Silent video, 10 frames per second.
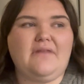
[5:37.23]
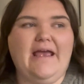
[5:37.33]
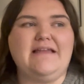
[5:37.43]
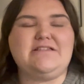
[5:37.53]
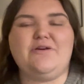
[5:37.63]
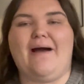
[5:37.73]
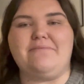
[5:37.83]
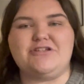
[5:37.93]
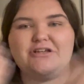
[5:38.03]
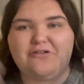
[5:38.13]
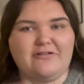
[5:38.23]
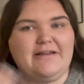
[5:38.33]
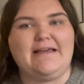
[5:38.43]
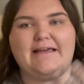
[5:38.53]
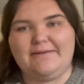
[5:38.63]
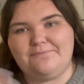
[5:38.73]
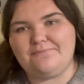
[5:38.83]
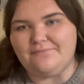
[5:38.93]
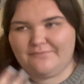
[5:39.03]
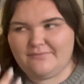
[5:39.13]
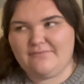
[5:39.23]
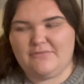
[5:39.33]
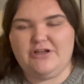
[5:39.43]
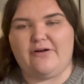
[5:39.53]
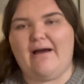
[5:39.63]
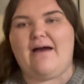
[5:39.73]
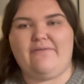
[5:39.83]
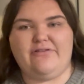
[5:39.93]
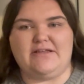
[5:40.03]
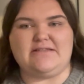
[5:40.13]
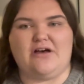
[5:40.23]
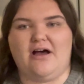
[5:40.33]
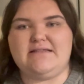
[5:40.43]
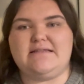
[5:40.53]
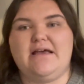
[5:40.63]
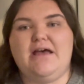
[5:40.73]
And so I'm generally, having these thoughts.